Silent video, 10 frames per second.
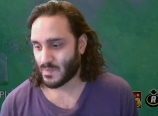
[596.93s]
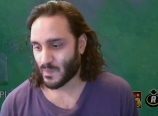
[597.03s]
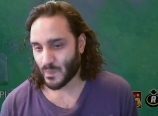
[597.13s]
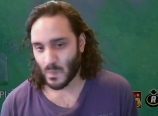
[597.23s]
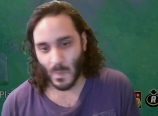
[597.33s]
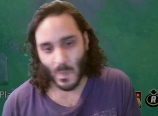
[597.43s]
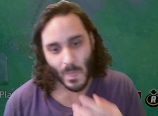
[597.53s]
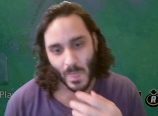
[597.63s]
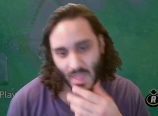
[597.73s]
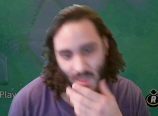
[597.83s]

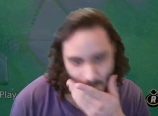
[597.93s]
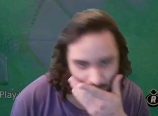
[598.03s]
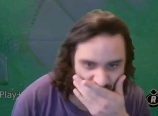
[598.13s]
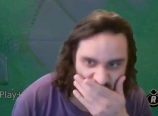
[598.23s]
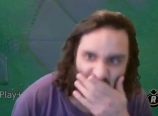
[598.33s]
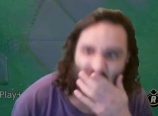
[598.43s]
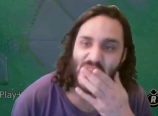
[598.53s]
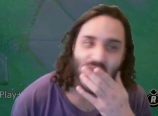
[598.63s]
Nobody speaks.